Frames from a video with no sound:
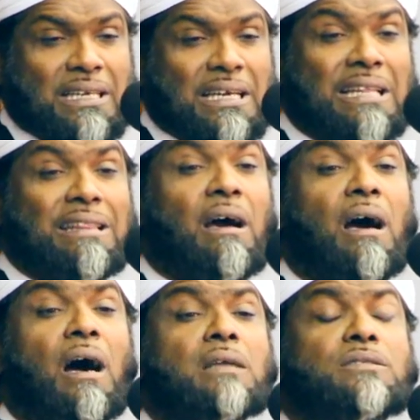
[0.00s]
and the
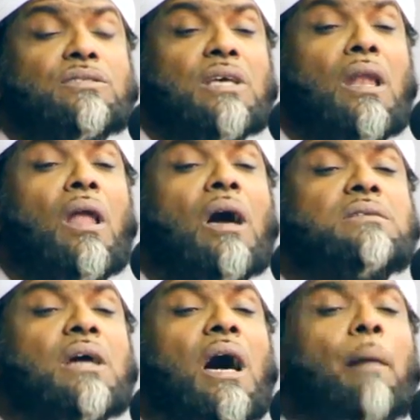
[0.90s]
hearts are locked
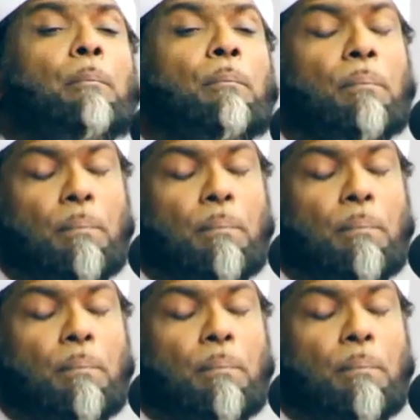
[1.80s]
up.